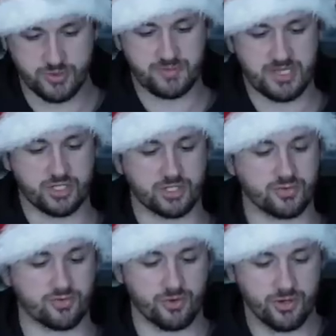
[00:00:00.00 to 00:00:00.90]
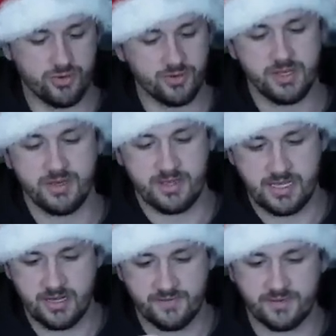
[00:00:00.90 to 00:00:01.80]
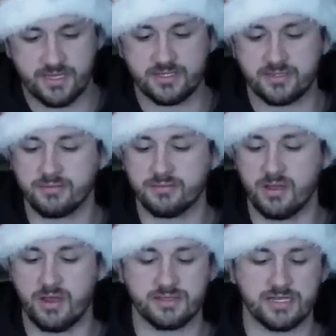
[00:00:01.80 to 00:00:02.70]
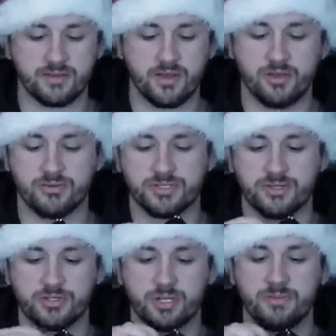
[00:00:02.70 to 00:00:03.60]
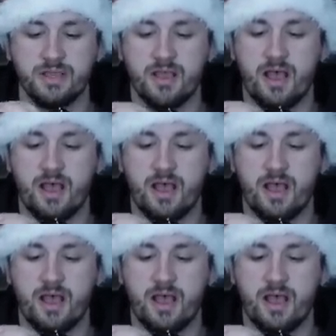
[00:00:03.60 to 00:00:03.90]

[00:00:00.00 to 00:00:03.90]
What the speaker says: supposed to be a screw here for this. Not exactly 100% sure.